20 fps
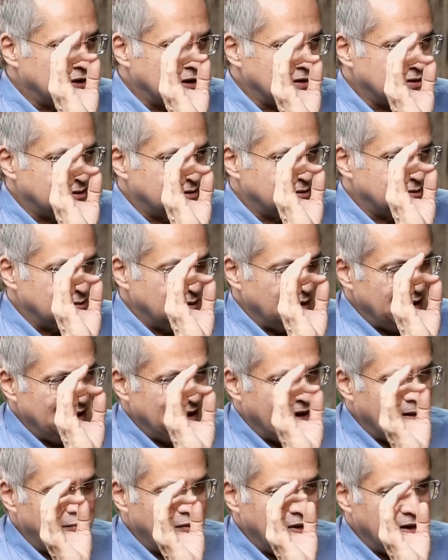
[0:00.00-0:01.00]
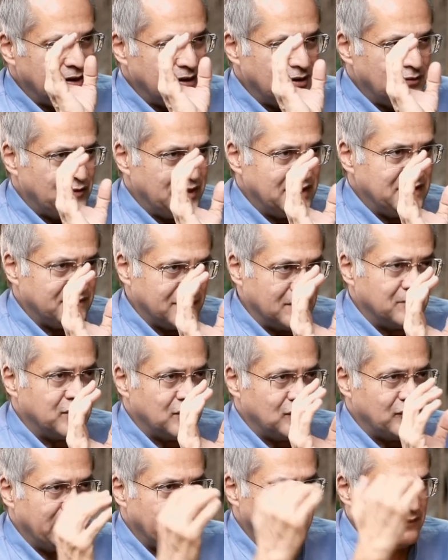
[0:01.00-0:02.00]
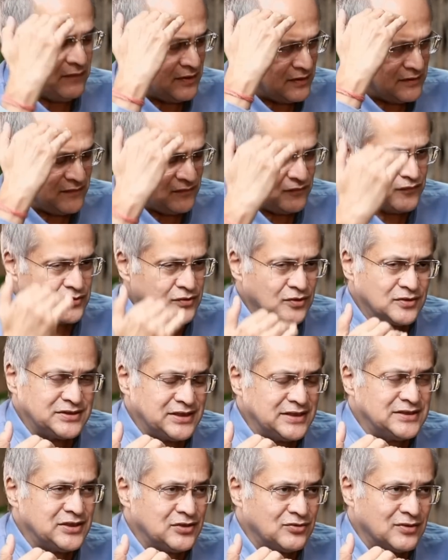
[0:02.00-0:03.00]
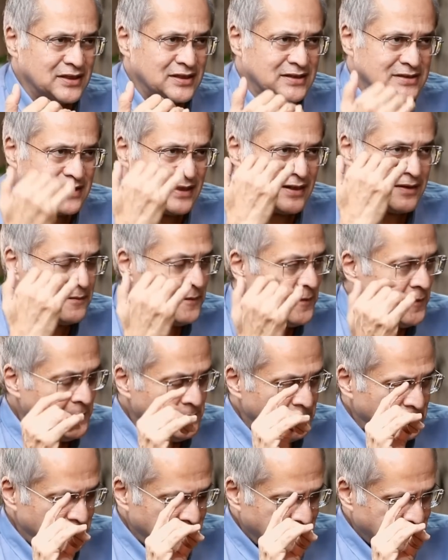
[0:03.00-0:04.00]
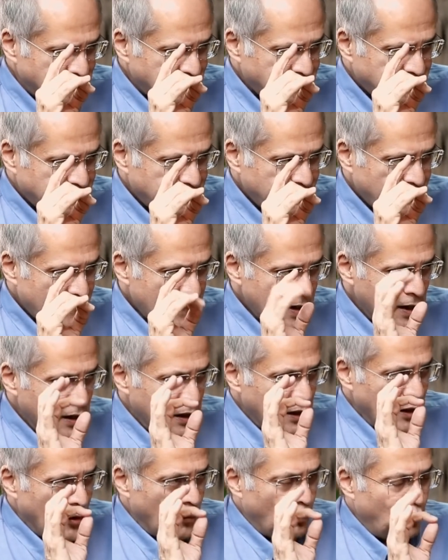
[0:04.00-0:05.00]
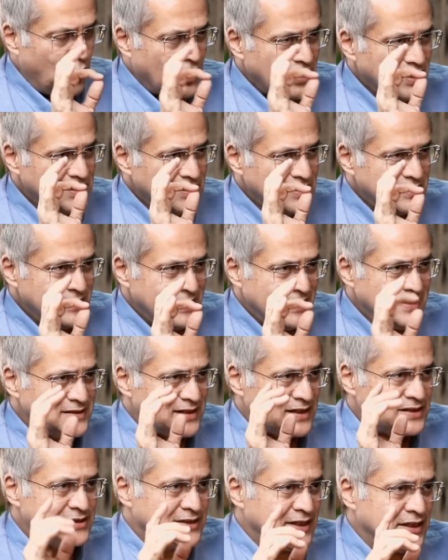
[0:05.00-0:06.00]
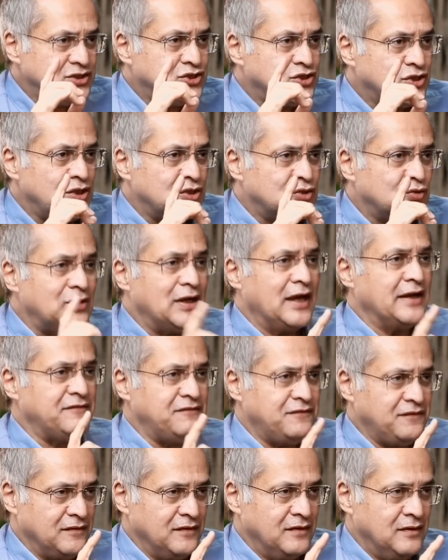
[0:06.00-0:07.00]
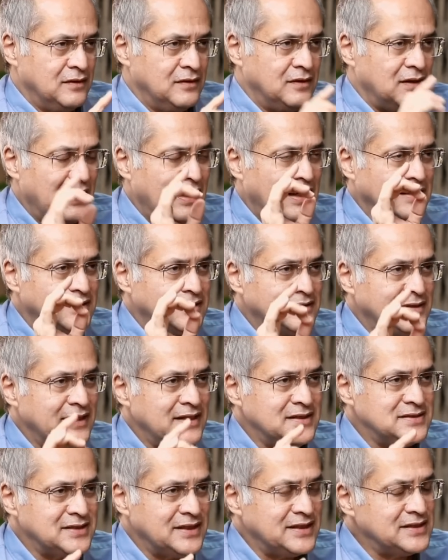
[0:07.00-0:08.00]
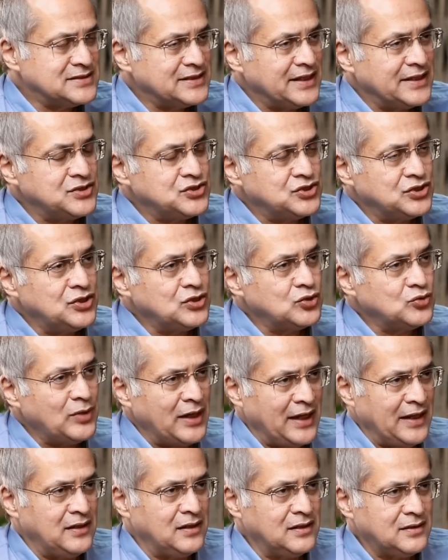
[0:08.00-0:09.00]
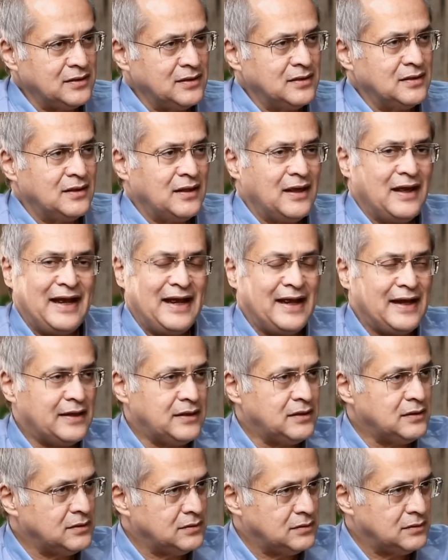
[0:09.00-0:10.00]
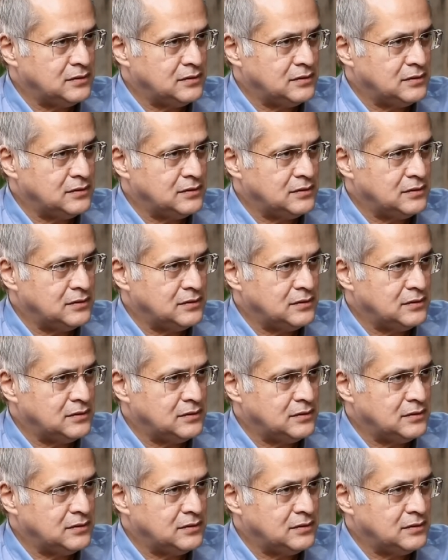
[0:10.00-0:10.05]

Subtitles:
just elaborate in a very simple way. It's so it's easy to understand. What are the things essential to life? Are the things essential to health and